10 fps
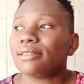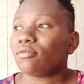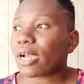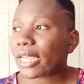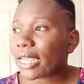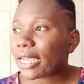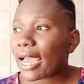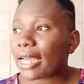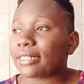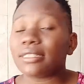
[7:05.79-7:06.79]
Working
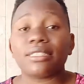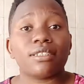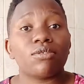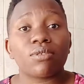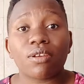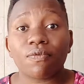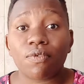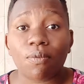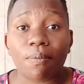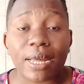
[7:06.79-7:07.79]
hard in looking
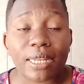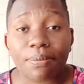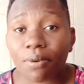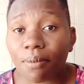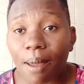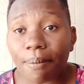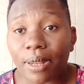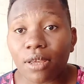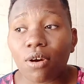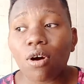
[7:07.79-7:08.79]
for money,
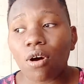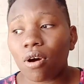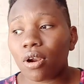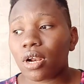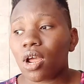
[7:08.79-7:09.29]
probably, or